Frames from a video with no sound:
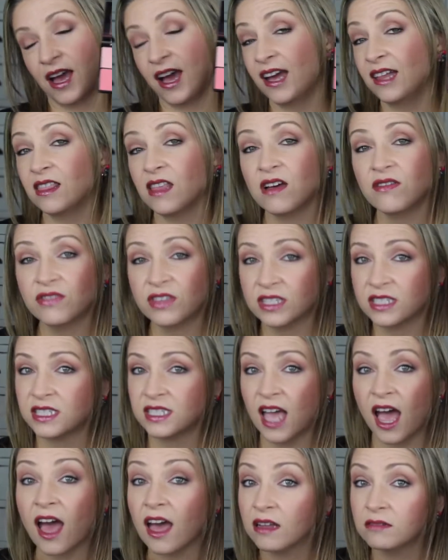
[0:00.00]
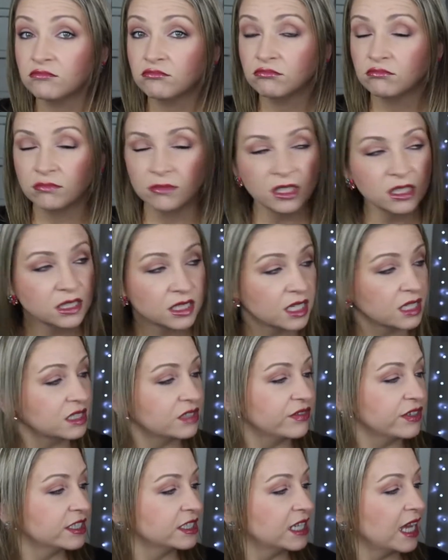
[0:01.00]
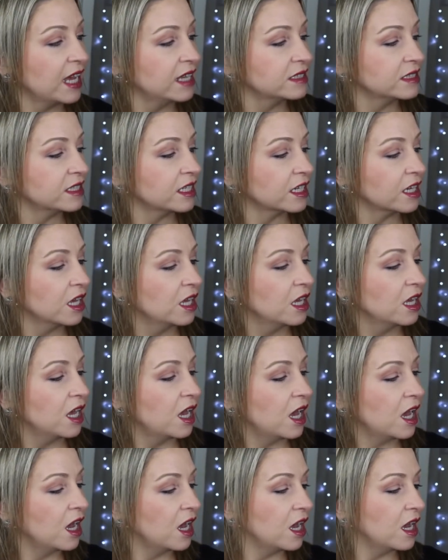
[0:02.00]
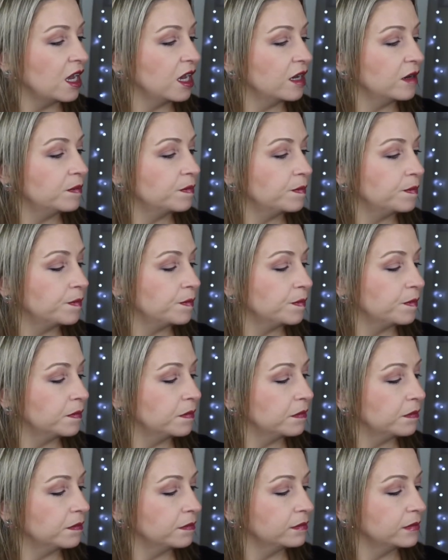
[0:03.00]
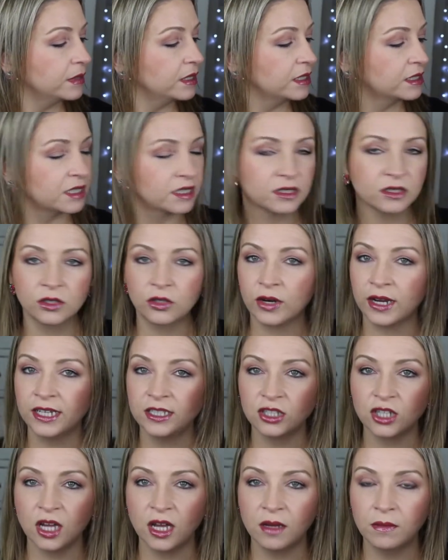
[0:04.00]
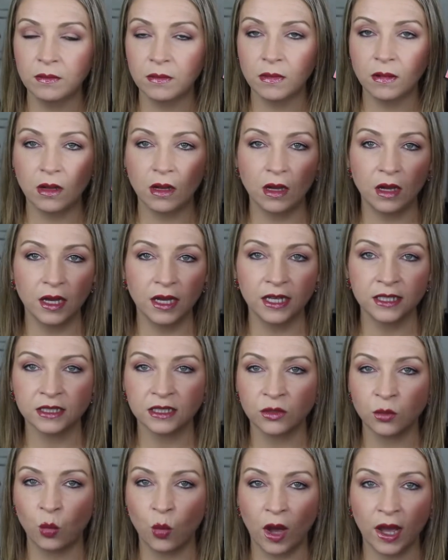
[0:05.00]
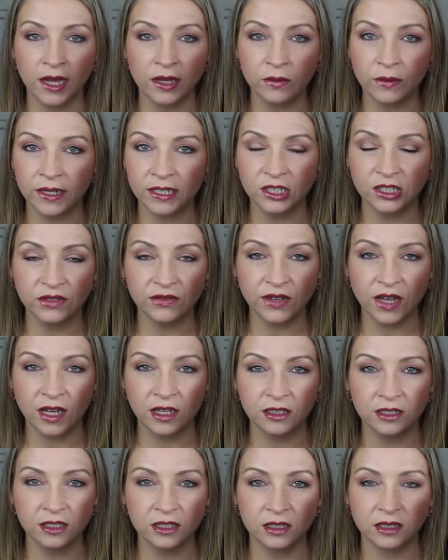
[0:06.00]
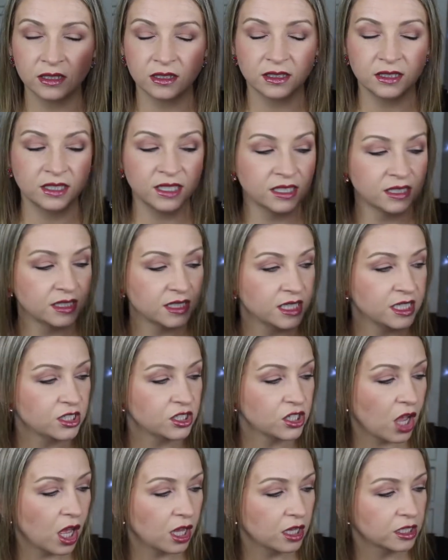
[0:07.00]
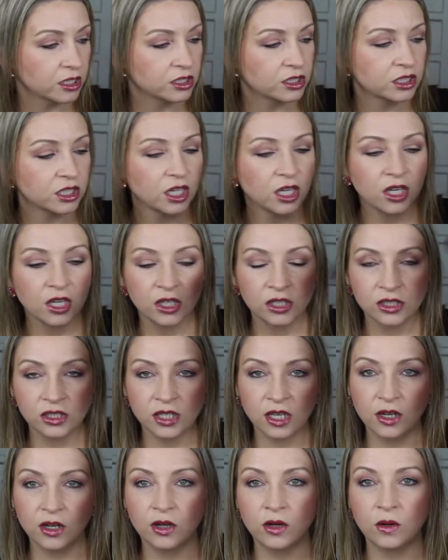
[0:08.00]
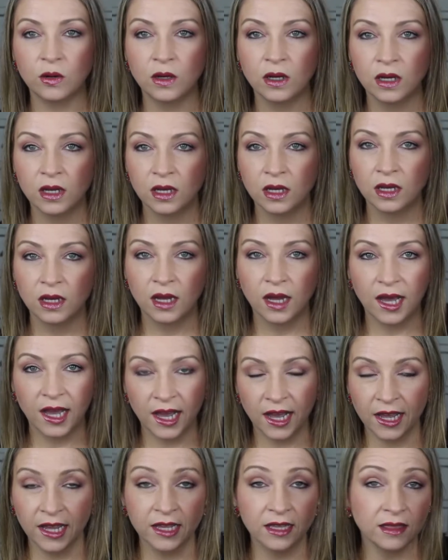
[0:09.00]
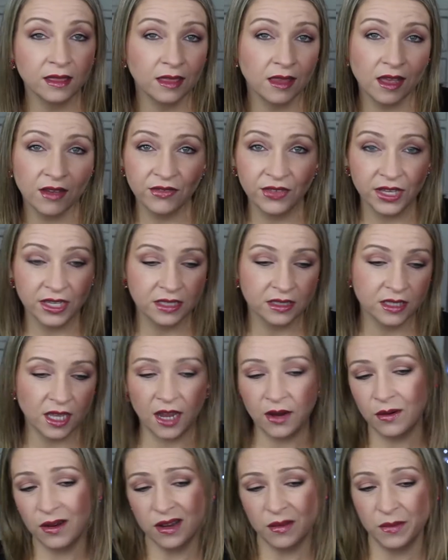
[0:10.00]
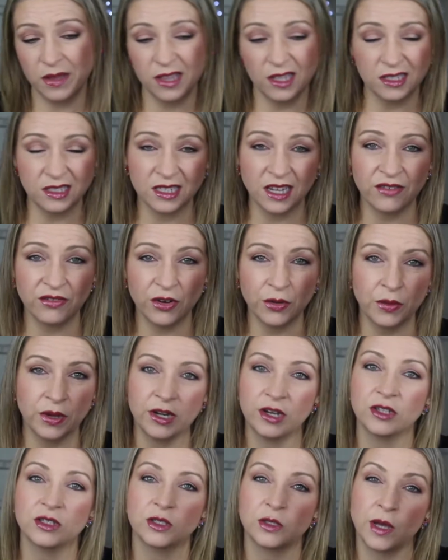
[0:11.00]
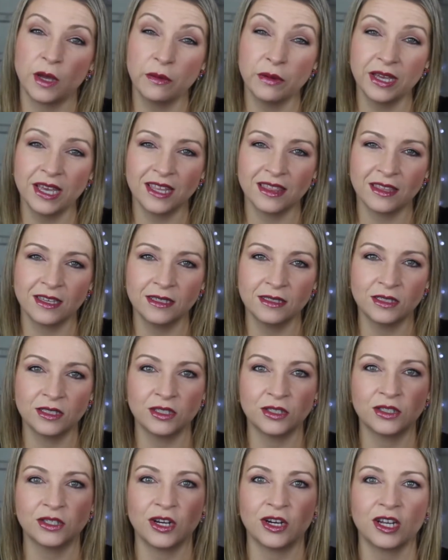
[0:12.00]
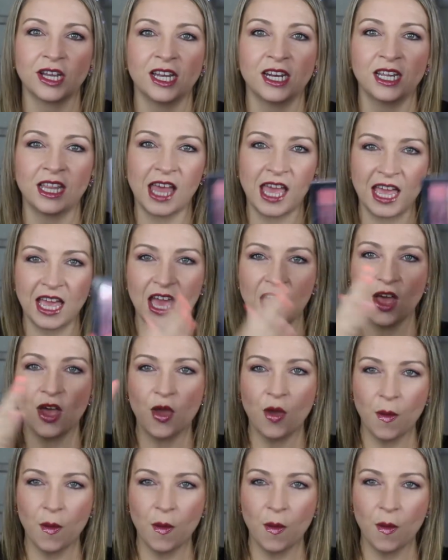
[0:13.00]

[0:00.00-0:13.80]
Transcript: I love this set. This set is fantastic. It does a great job. It's a wide range of colors, $16. So I love this. I recommend this to everyone. So I would get this to start kind of like